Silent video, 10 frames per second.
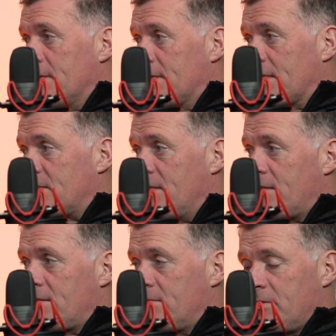That's
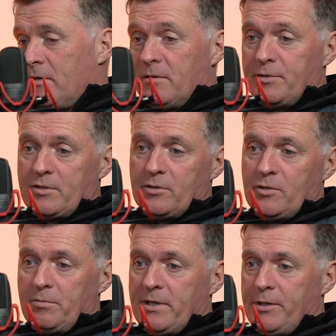it. All of a sudden
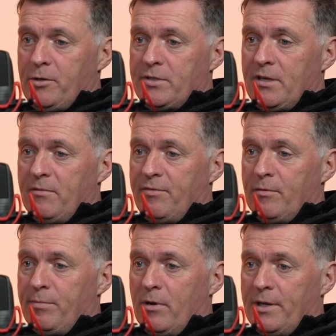you're playing youth team
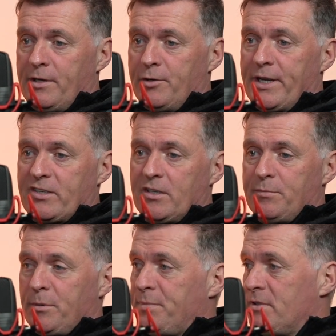football, and your next
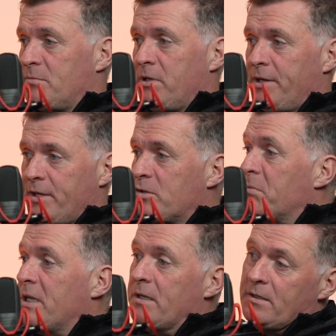step up is playing against
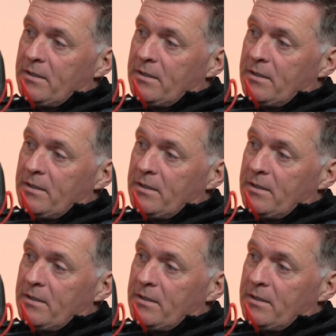men.